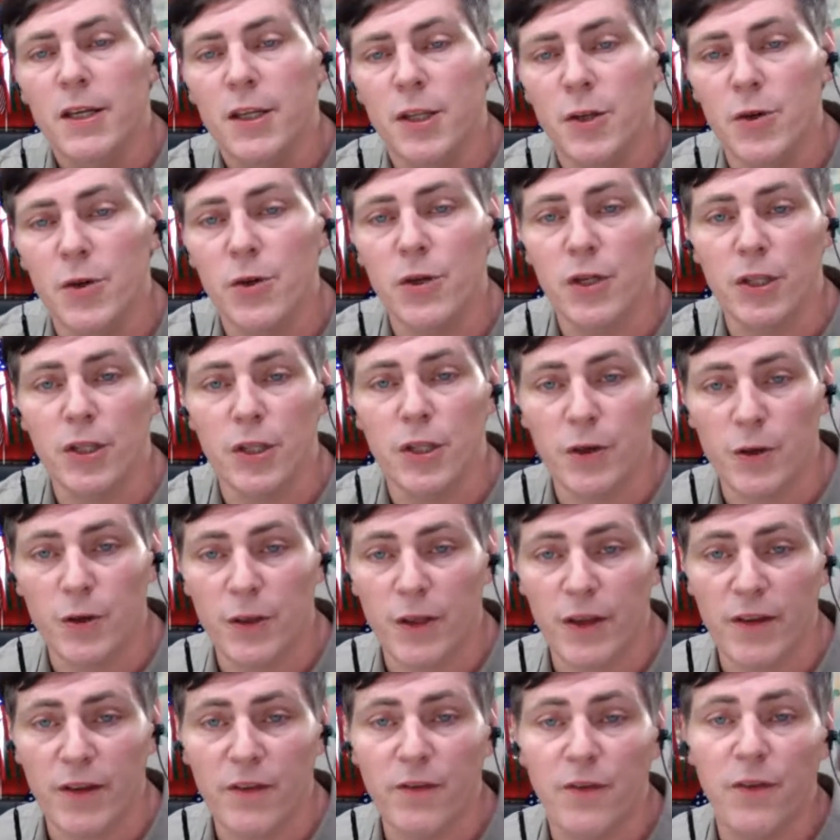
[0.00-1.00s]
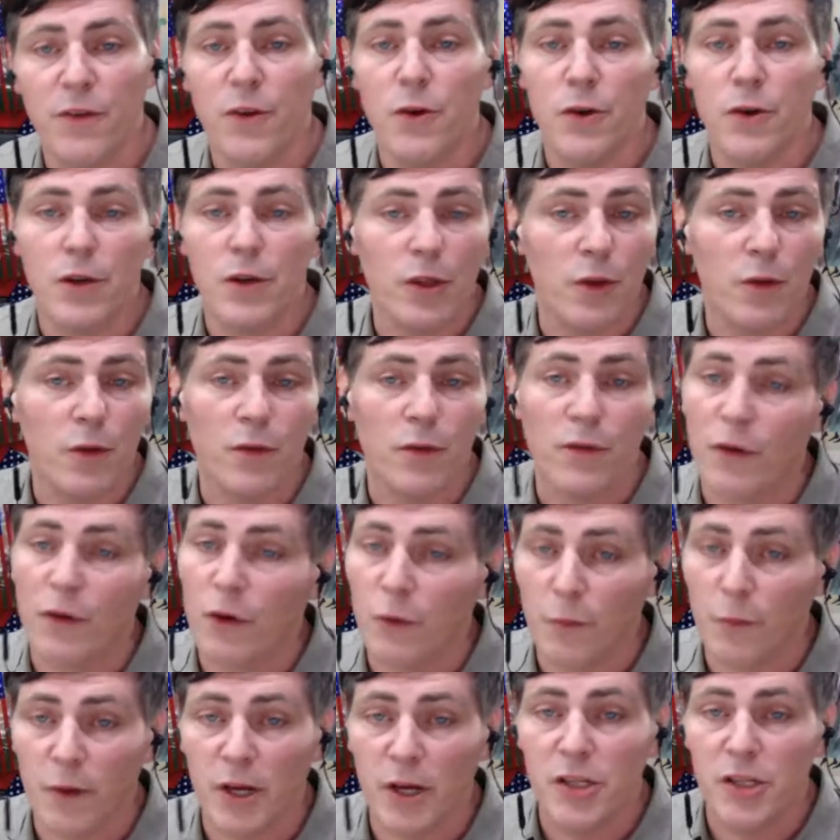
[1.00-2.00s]
You could do this. You could do
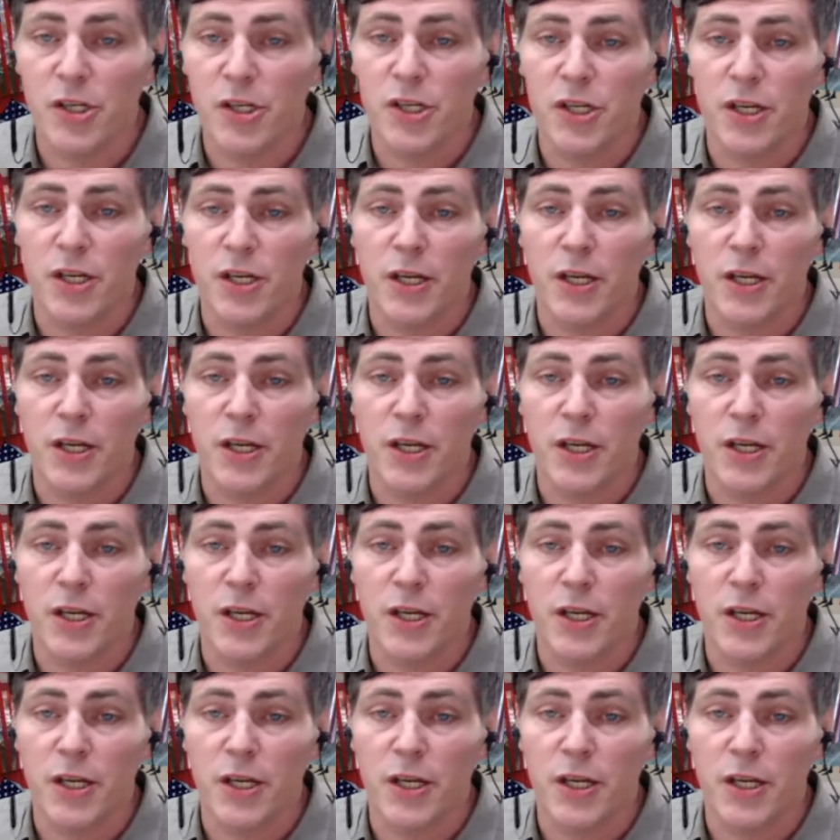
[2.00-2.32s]
so much.